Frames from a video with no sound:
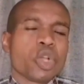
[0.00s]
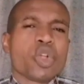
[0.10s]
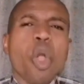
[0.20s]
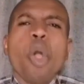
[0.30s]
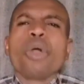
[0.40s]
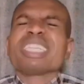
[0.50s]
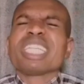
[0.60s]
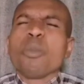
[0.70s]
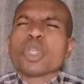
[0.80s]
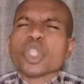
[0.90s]
God
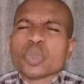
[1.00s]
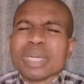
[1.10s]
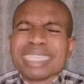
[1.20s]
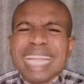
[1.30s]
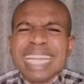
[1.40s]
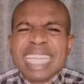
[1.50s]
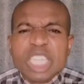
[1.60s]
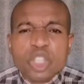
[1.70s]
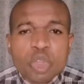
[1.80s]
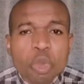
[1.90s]
demonstrated
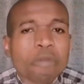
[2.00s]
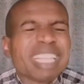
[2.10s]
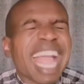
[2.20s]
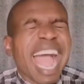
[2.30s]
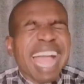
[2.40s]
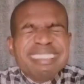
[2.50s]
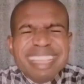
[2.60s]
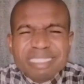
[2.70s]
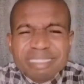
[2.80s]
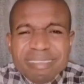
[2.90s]
his love. The
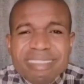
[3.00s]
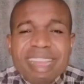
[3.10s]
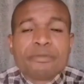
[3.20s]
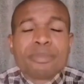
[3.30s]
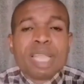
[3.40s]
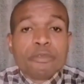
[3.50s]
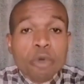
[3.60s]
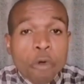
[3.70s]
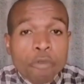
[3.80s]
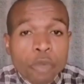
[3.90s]
highest
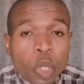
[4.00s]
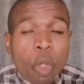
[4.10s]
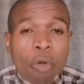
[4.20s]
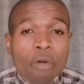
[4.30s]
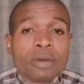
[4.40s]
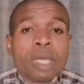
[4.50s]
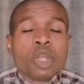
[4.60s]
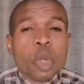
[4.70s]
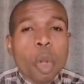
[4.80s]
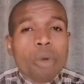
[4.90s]
level of love
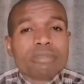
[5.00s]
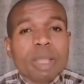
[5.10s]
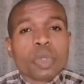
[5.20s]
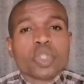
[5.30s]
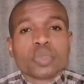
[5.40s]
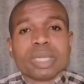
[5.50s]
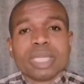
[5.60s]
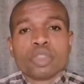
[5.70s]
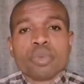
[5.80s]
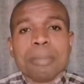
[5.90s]
God
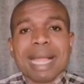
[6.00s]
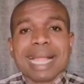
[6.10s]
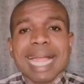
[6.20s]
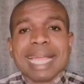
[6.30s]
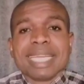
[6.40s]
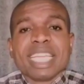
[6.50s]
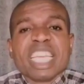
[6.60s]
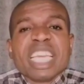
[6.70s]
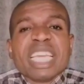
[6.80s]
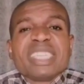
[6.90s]
demonstrated to mankind
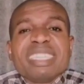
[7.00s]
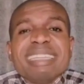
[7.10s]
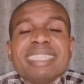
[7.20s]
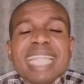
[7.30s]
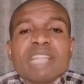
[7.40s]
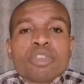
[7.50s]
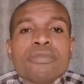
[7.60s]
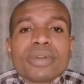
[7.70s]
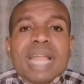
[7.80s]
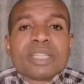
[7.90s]
is the death
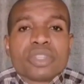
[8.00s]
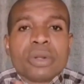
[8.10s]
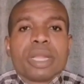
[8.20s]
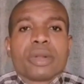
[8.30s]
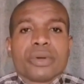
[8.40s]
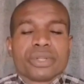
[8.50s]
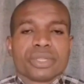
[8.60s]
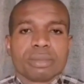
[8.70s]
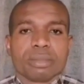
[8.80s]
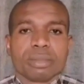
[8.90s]
of Christ on the cross.